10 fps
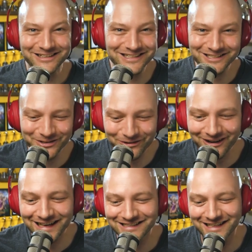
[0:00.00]
This is
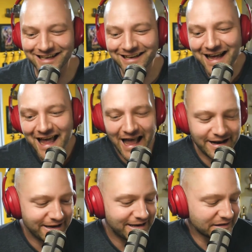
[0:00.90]
crazy.
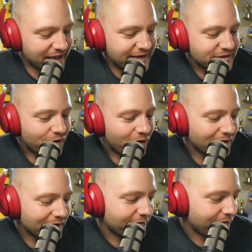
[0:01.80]
And it led to
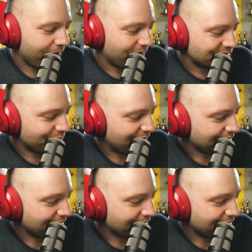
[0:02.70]
all other areas of my